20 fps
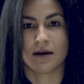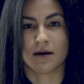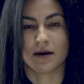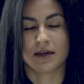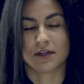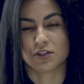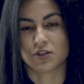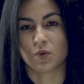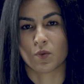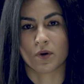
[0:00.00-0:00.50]

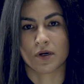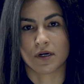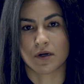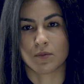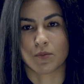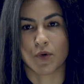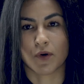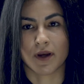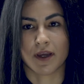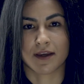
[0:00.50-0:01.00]
because she wanted a
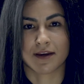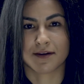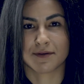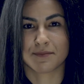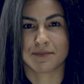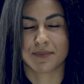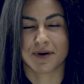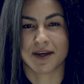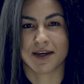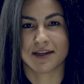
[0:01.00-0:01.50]
boy,
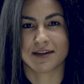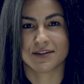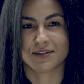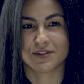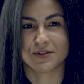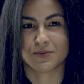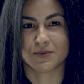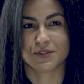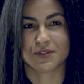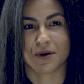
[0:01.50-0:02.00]
but
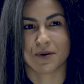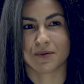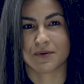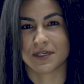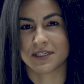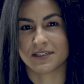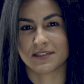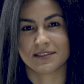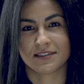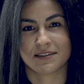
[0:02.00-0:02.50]
she was
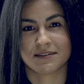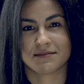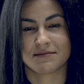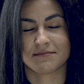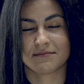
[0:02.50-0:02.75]
always